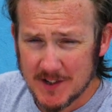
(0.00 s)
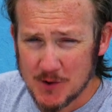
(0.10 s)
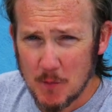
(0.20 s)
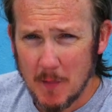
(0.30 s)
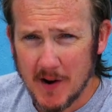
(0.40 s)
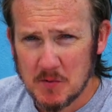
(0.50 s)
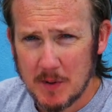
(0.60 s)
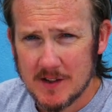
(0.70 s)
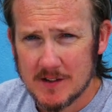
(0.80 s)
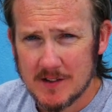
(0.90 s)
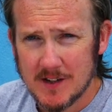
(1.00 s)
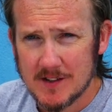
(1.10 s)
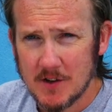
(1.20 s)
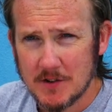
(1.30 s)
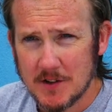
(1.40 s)
it's called Mike's Place because
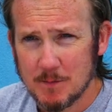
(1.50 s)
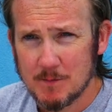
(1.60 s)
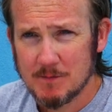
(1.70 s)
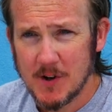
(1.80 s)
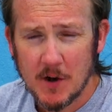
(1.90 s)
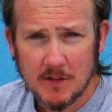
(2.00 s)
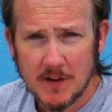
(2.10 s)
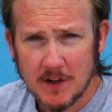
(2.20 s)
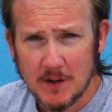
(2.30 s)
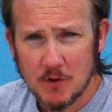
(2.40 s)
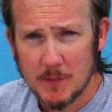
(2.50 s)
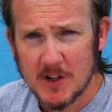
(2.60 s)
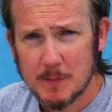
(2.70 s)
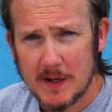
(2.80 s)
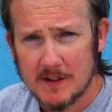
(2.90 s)
that's kind of the kind of thing that you'd normally
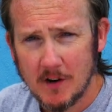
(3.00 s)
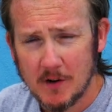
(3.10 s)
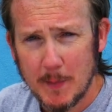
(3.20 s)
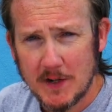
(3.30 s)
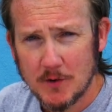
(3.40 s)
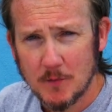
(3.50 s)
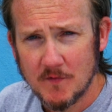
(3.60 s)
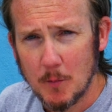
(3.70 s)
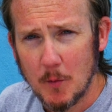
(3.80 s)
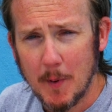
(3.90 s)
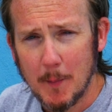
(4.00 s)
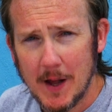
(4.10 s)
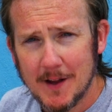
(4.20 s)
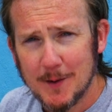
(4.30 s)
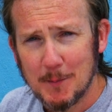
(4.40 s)
expect in like a Benidorm football pub.
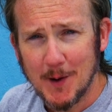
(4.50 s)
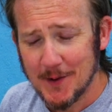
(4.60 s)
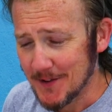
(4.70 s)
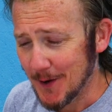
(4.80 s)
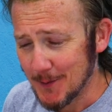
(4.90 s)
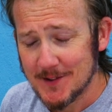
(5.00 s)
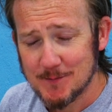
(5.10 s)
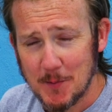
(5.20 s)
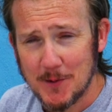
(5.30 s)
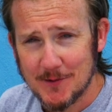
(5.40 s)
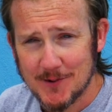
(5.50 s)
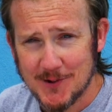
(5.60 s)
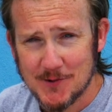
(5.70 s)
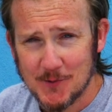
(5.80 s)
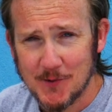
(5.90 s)
But no, it's proper
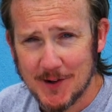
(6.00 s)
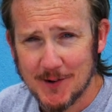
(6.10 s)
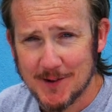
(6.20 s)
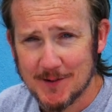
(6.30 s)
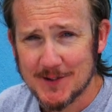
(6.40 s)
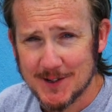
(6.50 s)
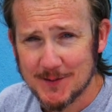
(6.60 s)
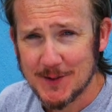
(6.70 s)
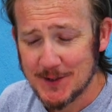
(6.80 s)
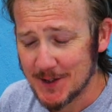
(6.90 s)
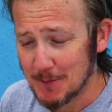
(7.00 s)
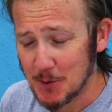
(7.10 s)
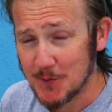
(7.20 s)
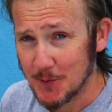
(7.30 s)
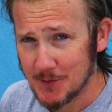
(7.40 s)
traditional Greek-looking stuff, and uh, I'm
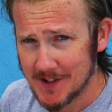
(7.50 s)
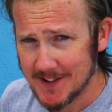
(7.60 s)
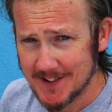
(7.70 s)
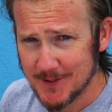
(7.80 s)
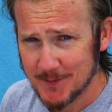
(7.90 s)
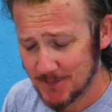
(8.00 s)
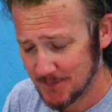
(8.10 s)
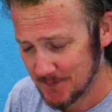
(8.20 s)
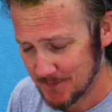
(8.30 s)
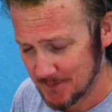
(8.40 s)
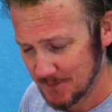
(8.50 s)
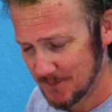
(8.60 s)
looking forward to getting in